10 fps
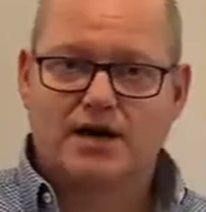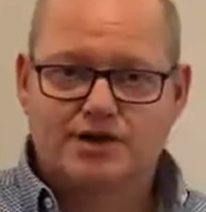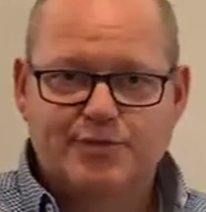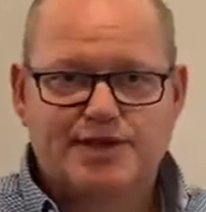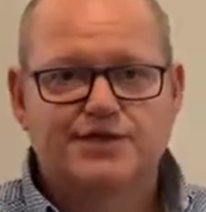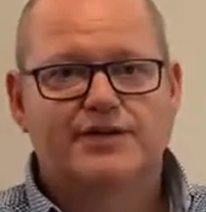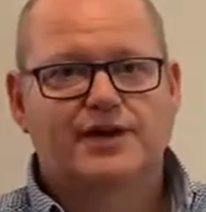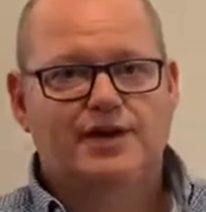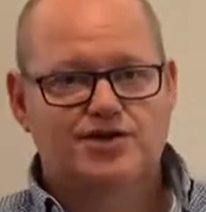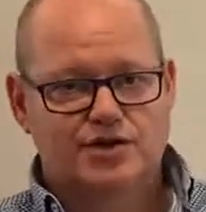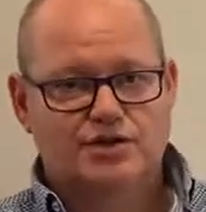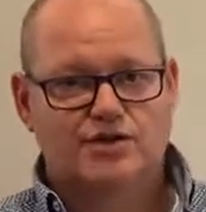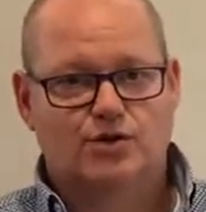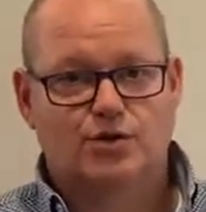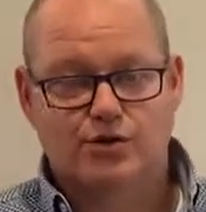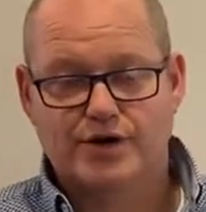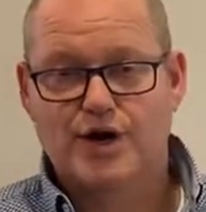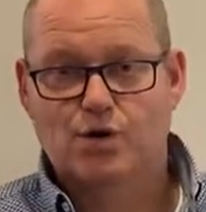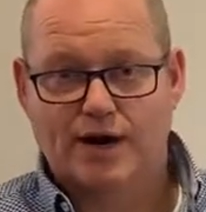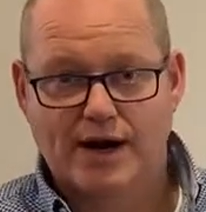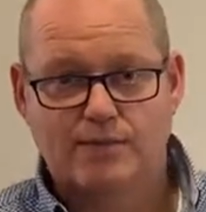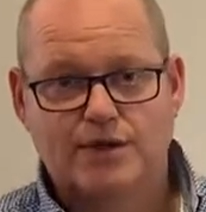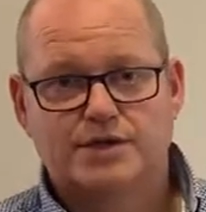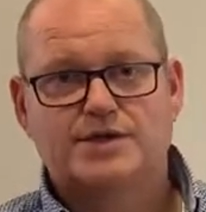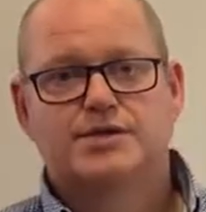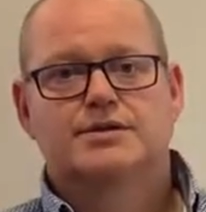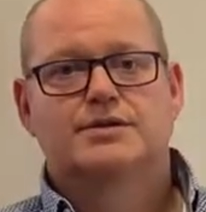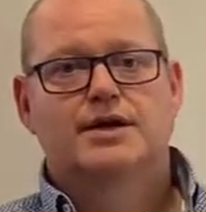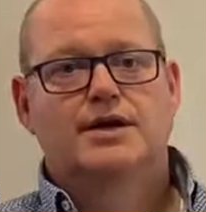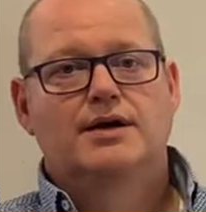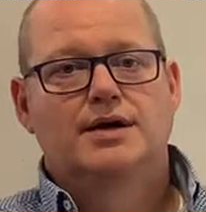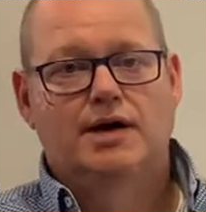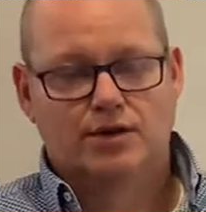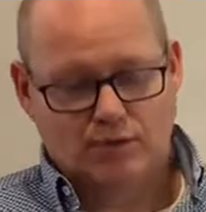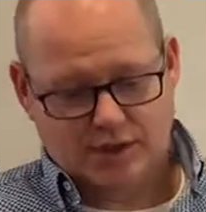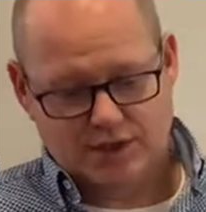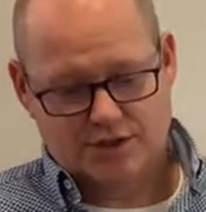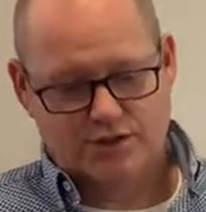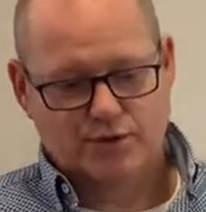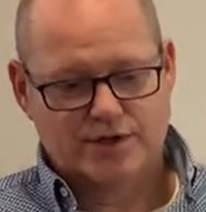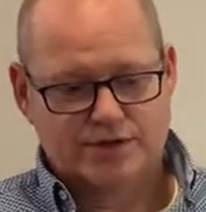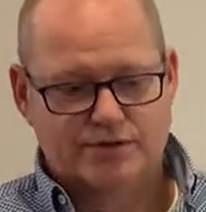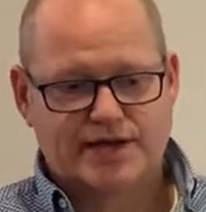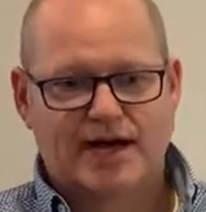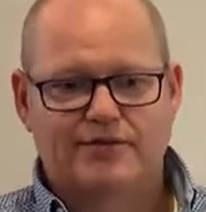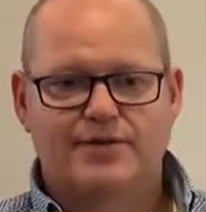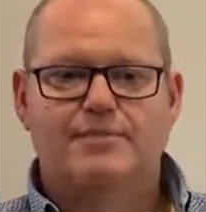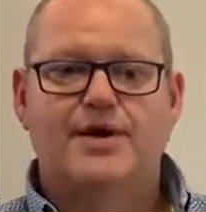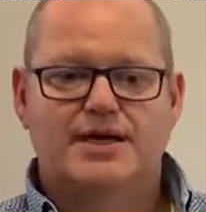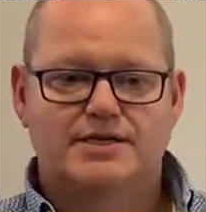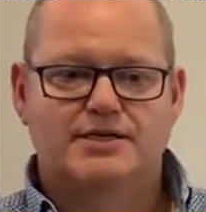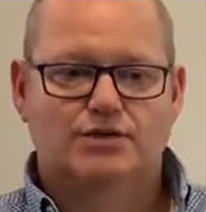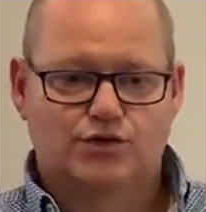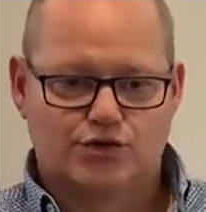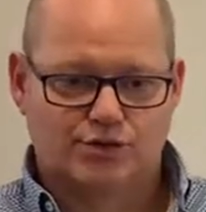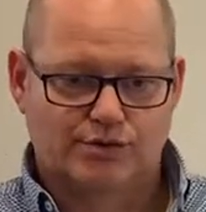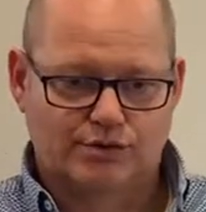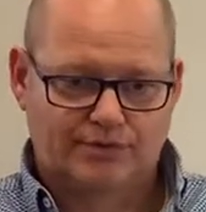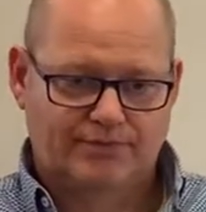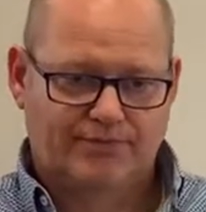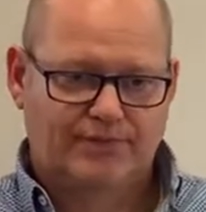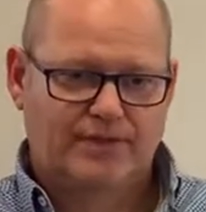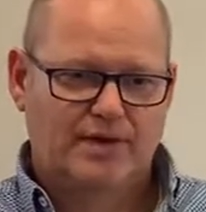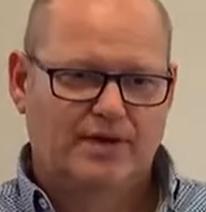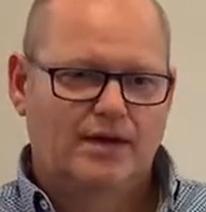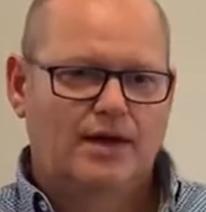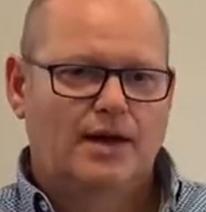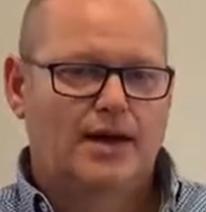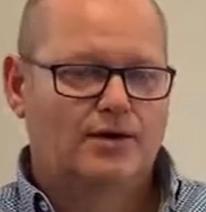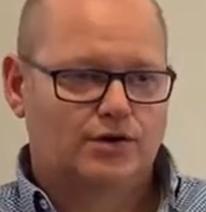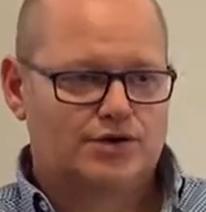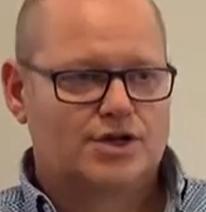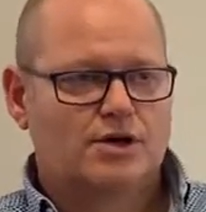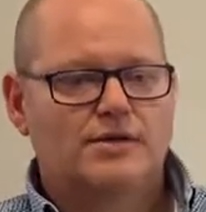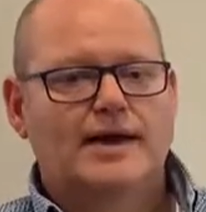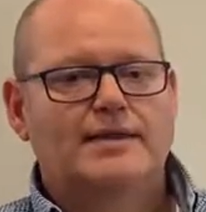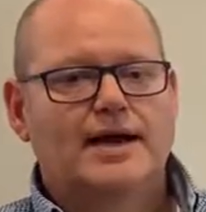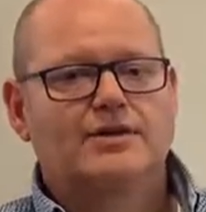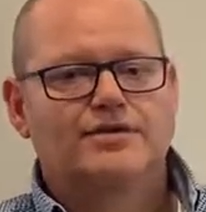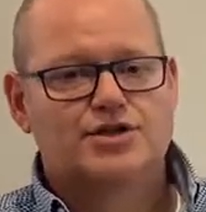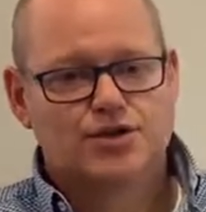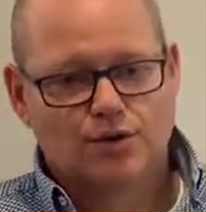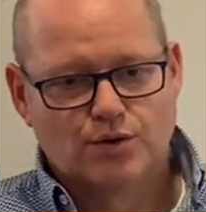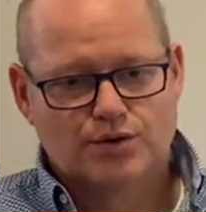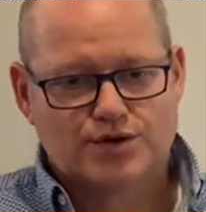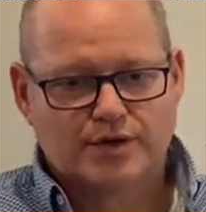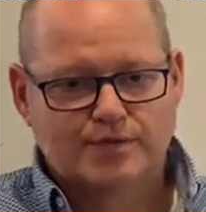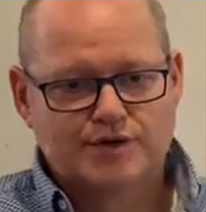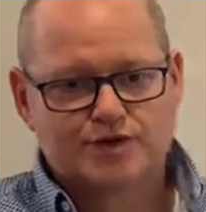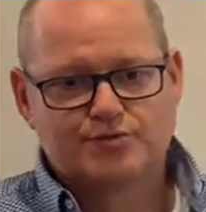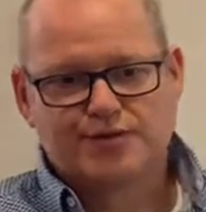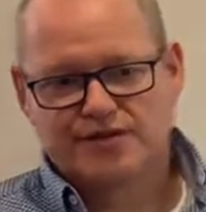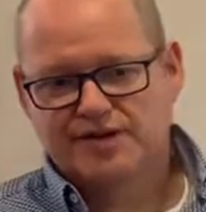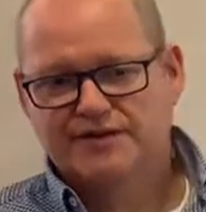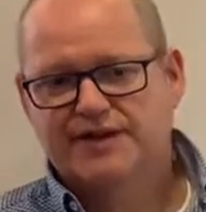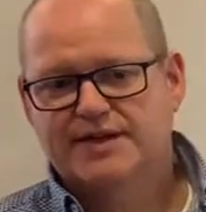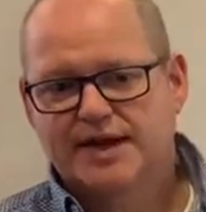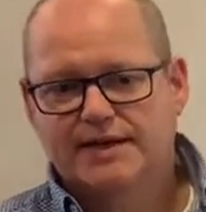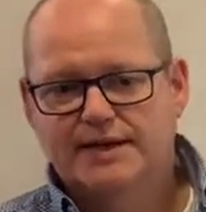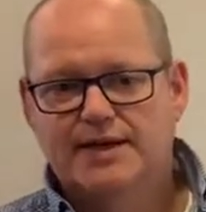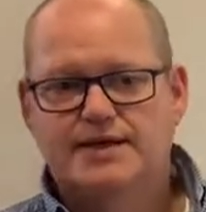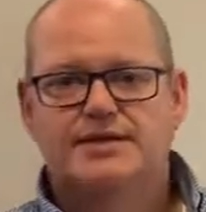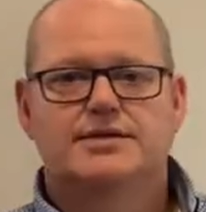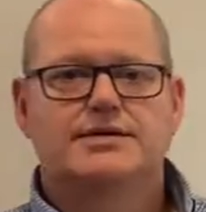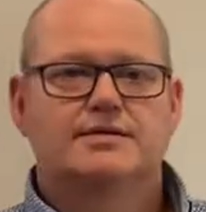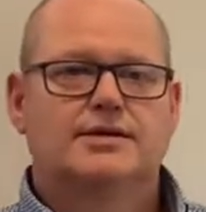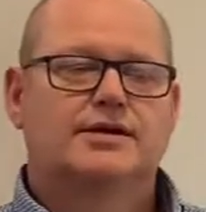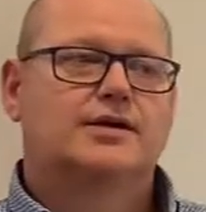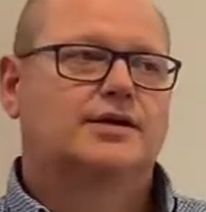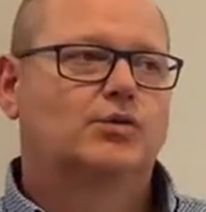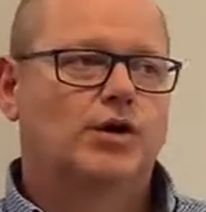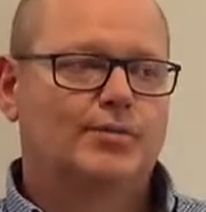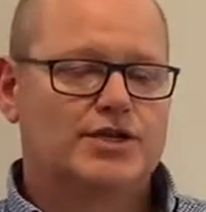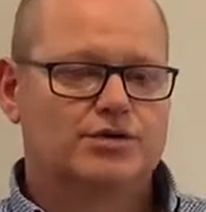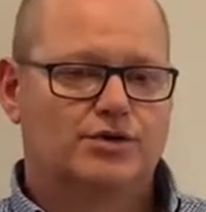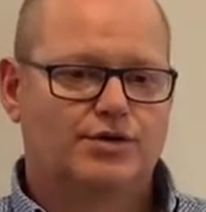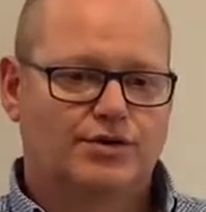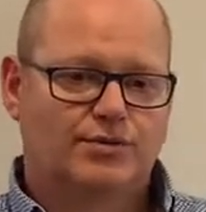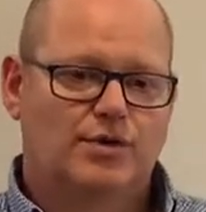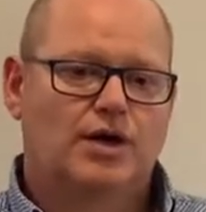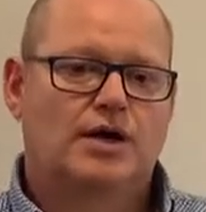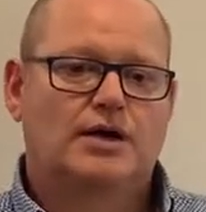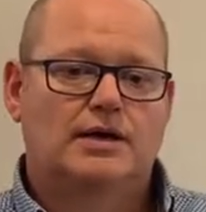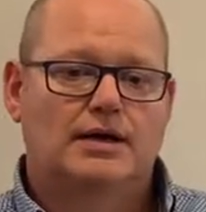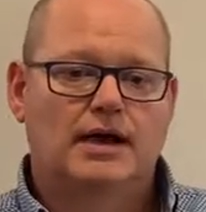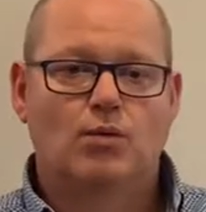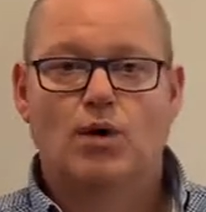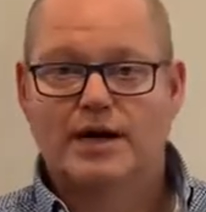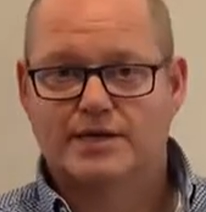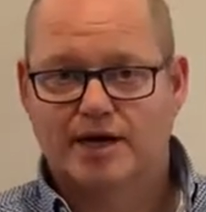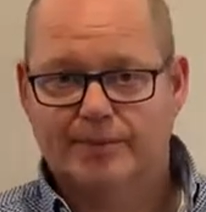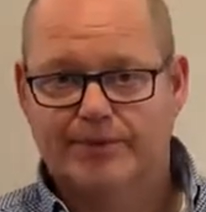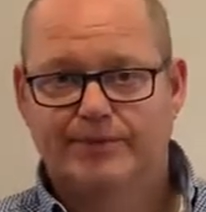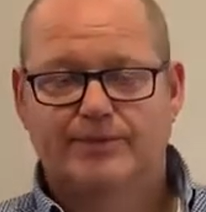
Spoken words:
specifications or requirements. Otherwise, we don't have the best controller. And also, at the end of this course, some specific techniques will be taught. Like wind up